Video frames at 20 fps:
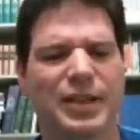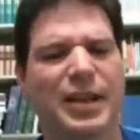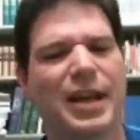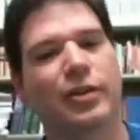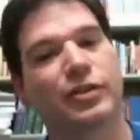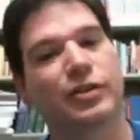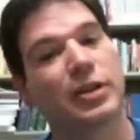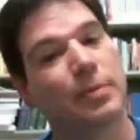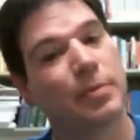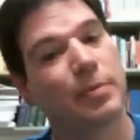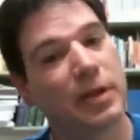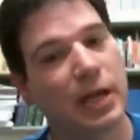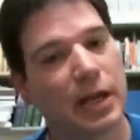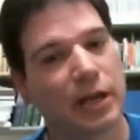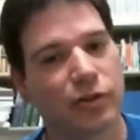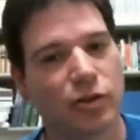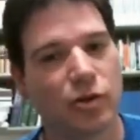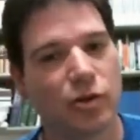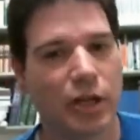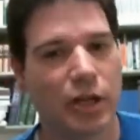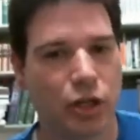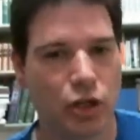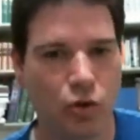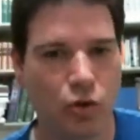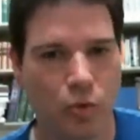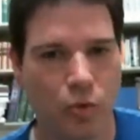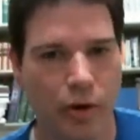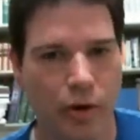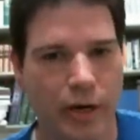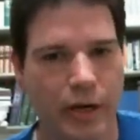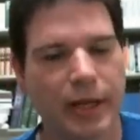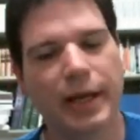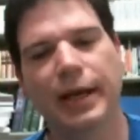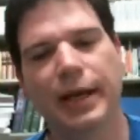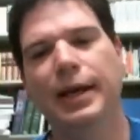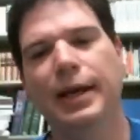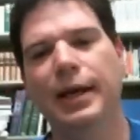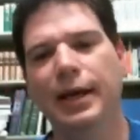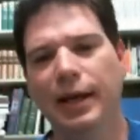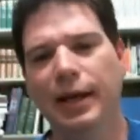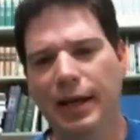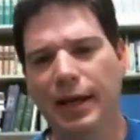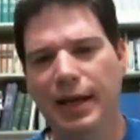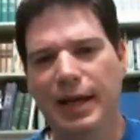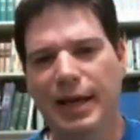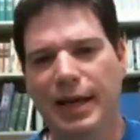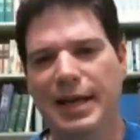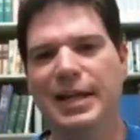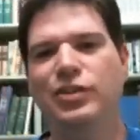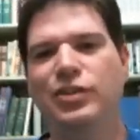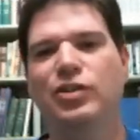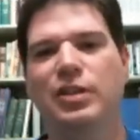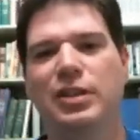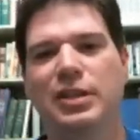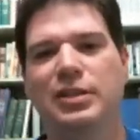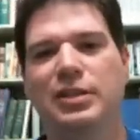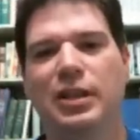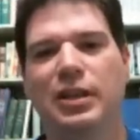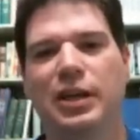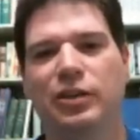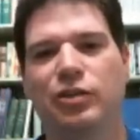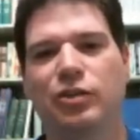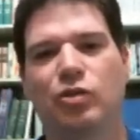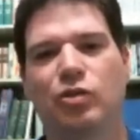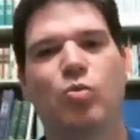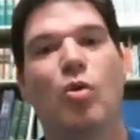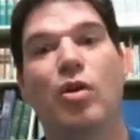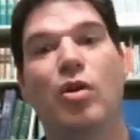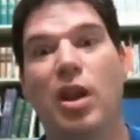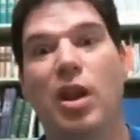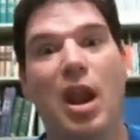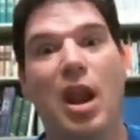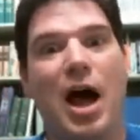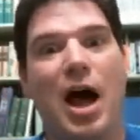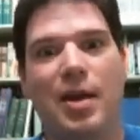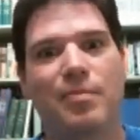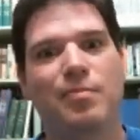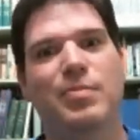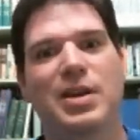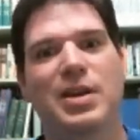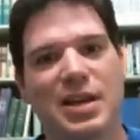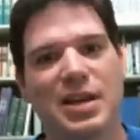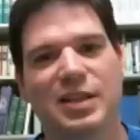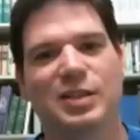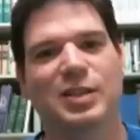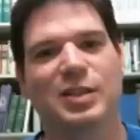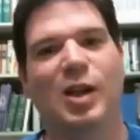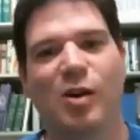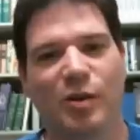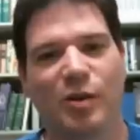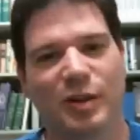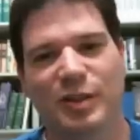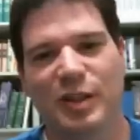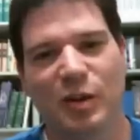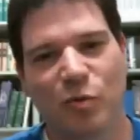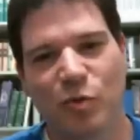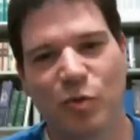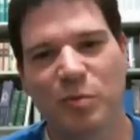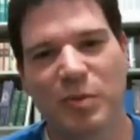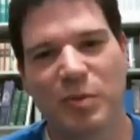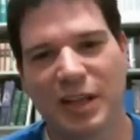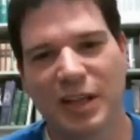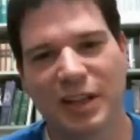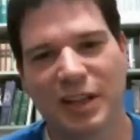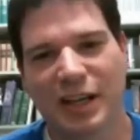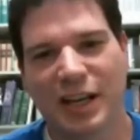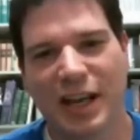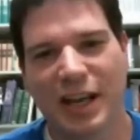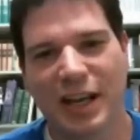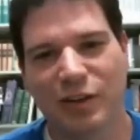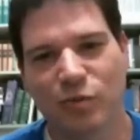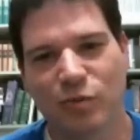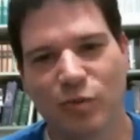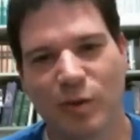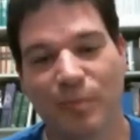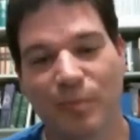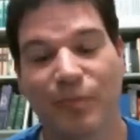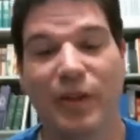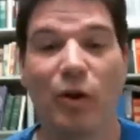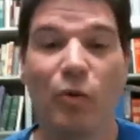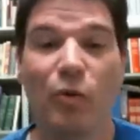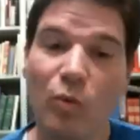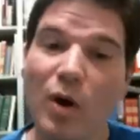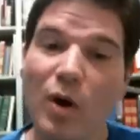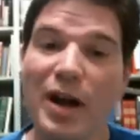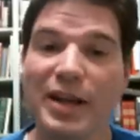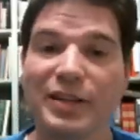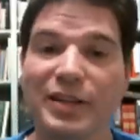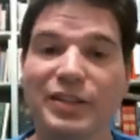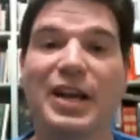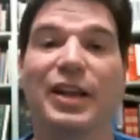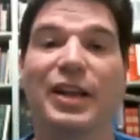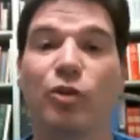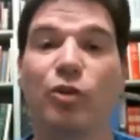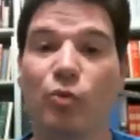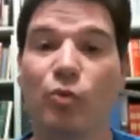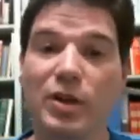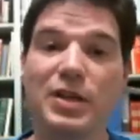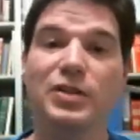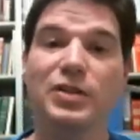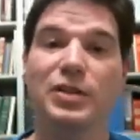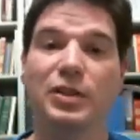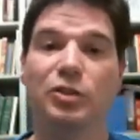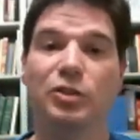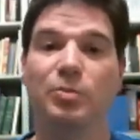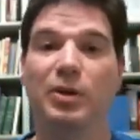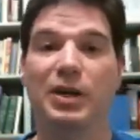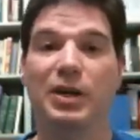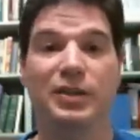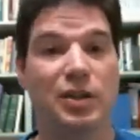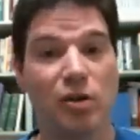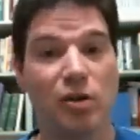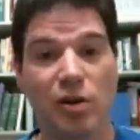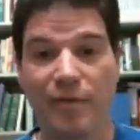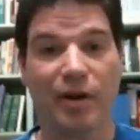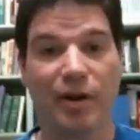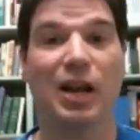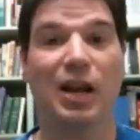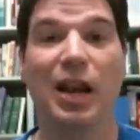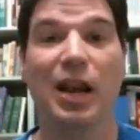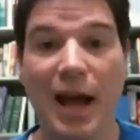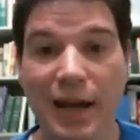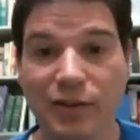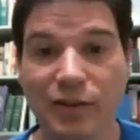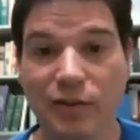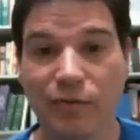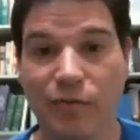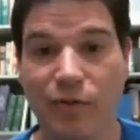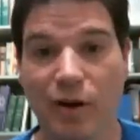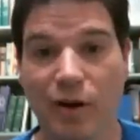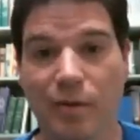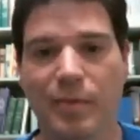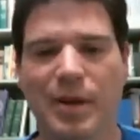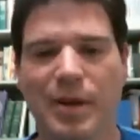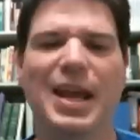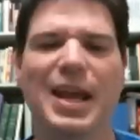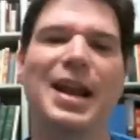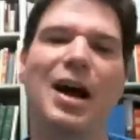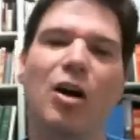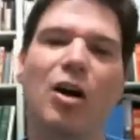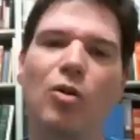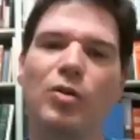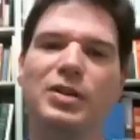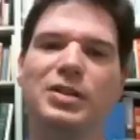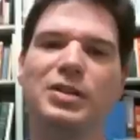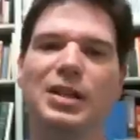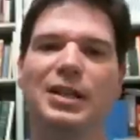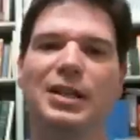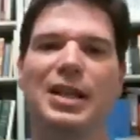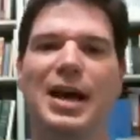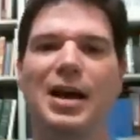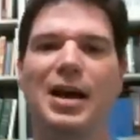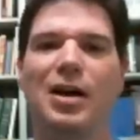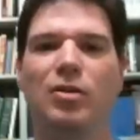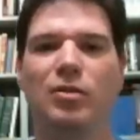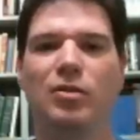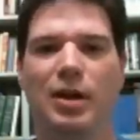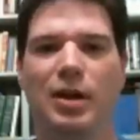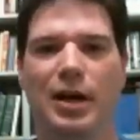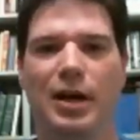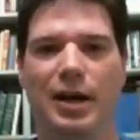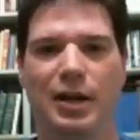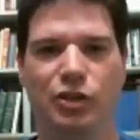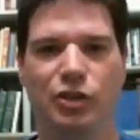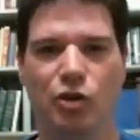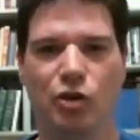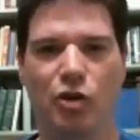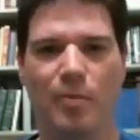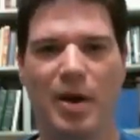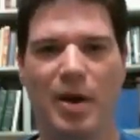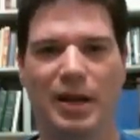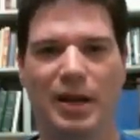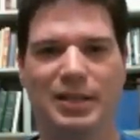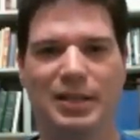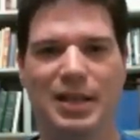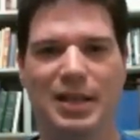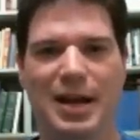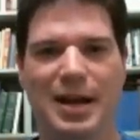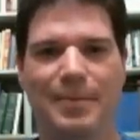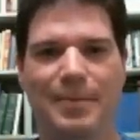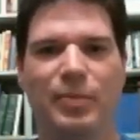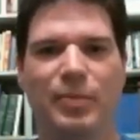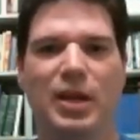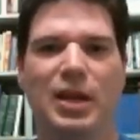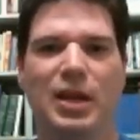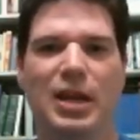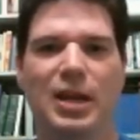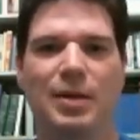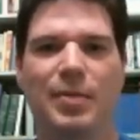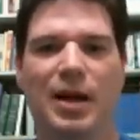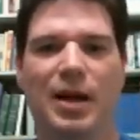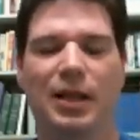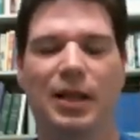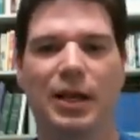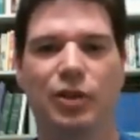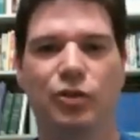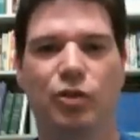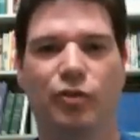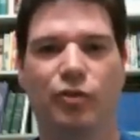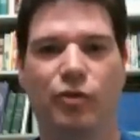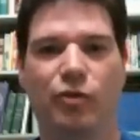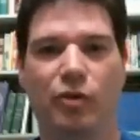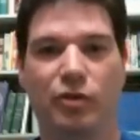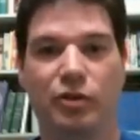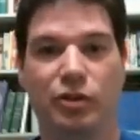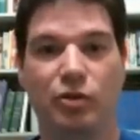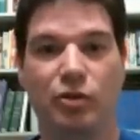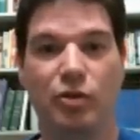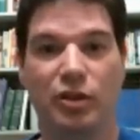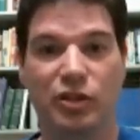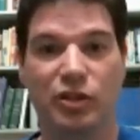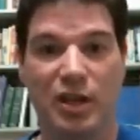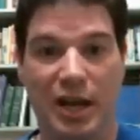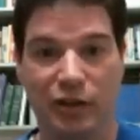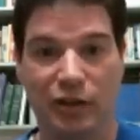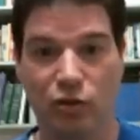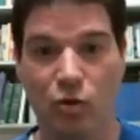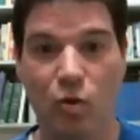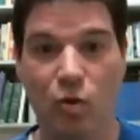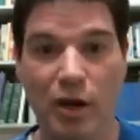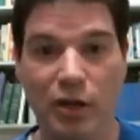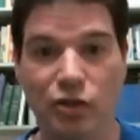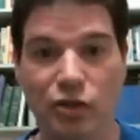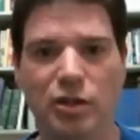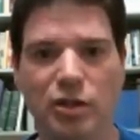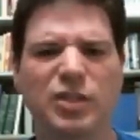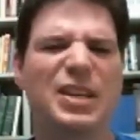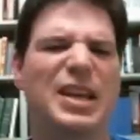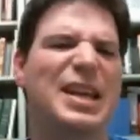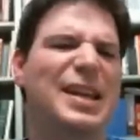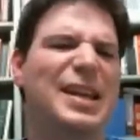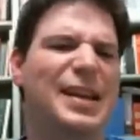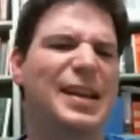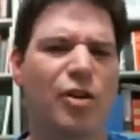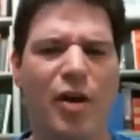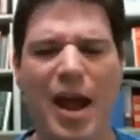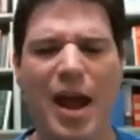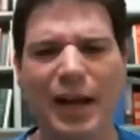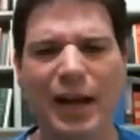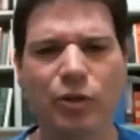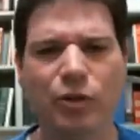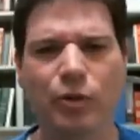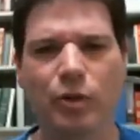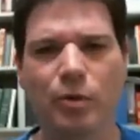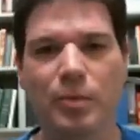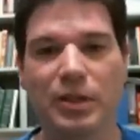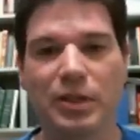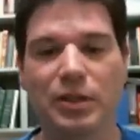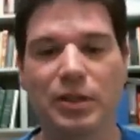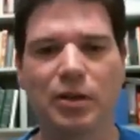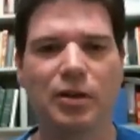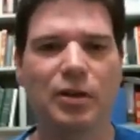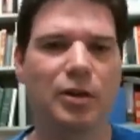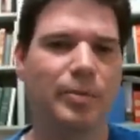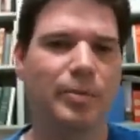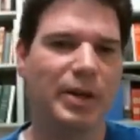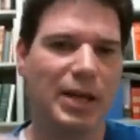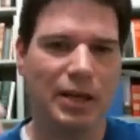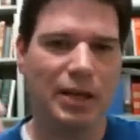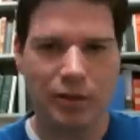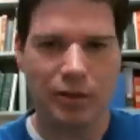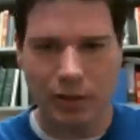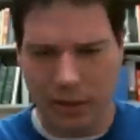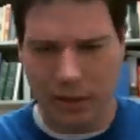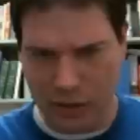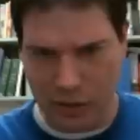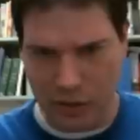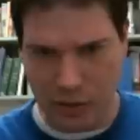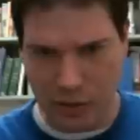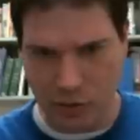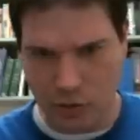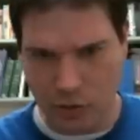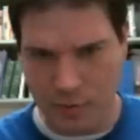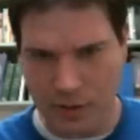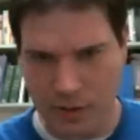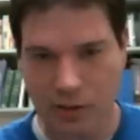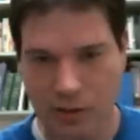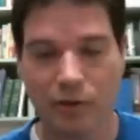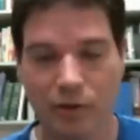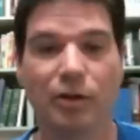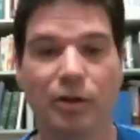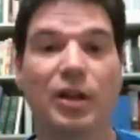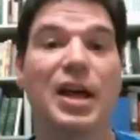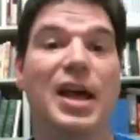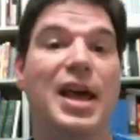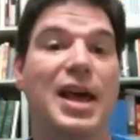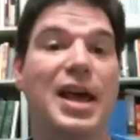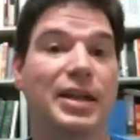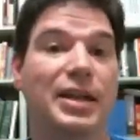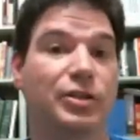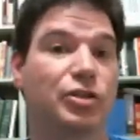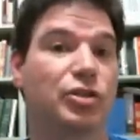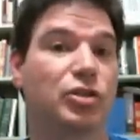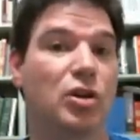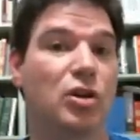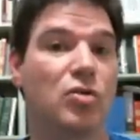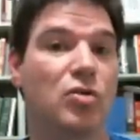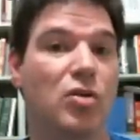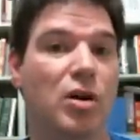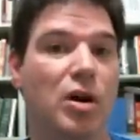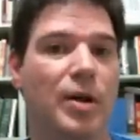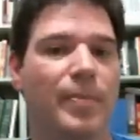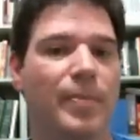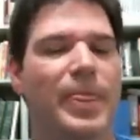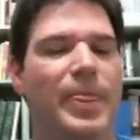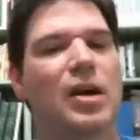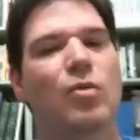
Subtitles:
Now, something else, don't get too worried. Each of these lectures will not be as long as they would be in the classroom. Why is that? The reason is because I don't have a class in front of me, and I always allow a certain amount of time in my lectures for students to ask questions and interact with the material and begin to distill the material and so on.